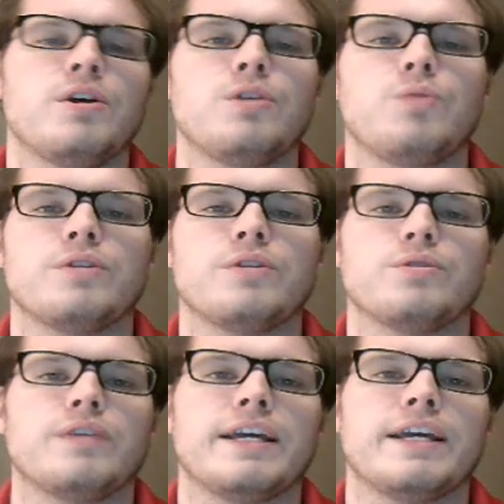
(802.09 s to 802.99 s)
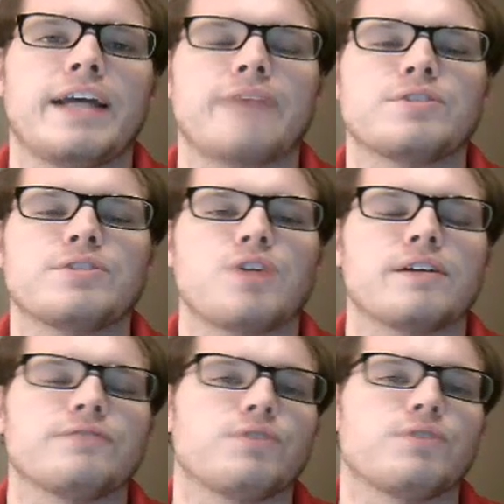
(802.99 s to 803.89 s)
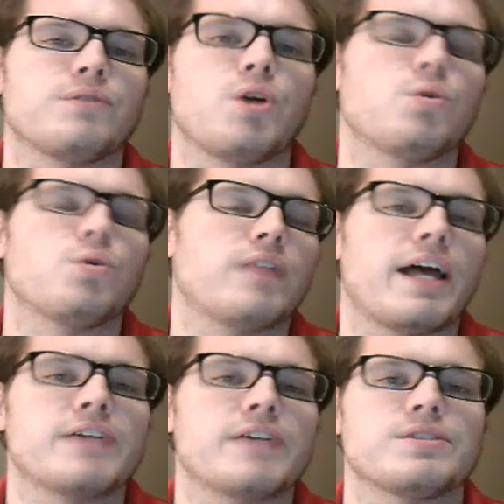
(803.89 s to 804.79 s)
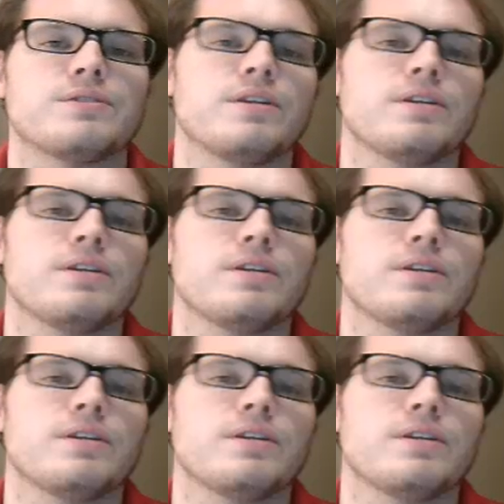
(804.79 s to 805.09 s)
whether they have to talk in front of the whole class and